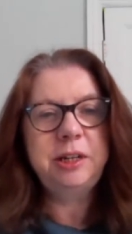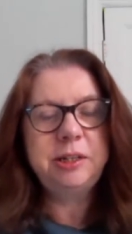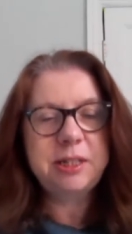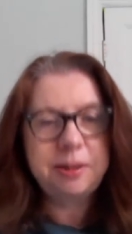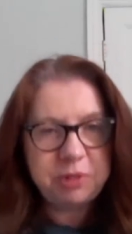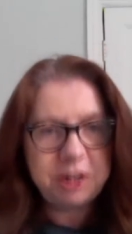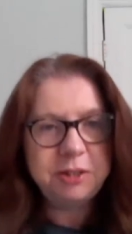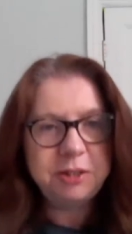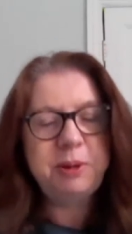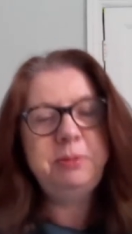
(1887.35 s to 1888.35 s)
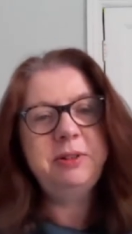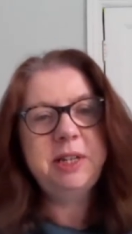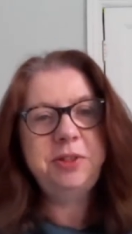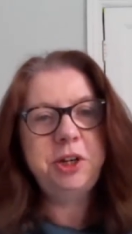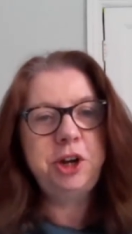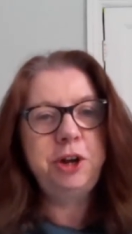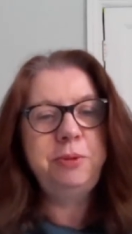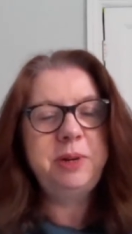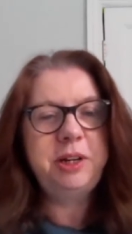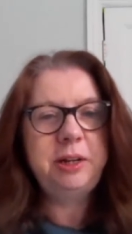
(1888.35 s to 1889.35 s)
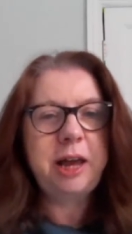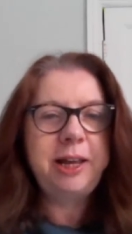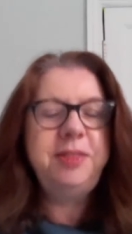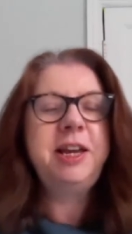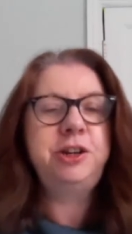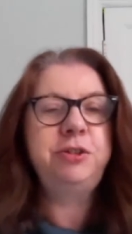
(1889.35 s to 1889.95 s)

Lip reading: sometimes people have said that in the end,